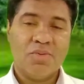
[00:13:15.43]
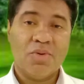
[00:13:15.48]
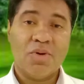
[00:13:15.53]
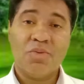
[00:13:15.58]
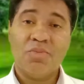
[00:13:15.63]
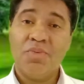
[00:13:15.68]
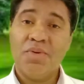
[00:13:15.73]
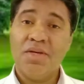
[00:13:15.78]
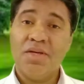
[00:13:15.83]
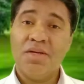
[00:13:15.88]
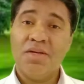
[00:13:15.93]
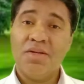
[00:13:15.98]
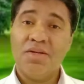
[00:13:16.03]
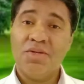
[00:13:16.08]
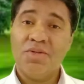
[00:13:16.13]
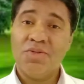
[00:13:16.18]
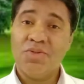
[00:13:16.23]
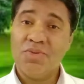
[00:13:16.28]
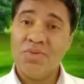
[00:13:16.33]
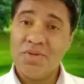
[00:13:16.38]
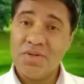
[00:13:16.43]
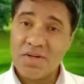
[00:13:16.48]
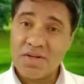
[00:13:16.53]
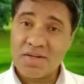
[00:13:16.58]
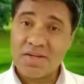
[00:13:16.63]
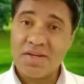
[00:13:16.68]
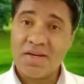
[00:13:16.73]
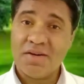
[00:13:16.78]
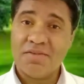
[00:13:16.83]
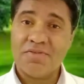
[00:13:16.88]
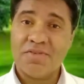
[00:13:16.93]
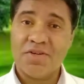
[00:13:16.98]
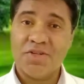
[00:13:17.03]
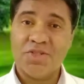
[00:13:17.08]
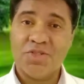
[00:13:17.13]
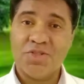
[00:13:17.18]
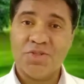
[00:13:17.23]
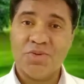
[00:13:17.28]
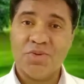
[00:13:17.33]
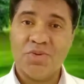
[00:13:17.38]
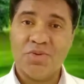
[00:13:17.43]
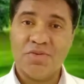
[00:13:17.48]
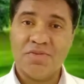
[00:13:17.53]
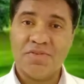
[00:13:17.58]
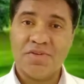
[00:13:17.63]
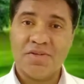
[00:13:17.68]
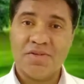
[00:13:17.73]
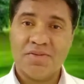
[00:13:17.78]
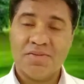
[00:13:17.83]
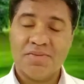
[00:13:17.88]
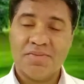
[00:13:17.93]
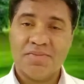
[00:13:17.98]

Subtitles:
what we do not have control over.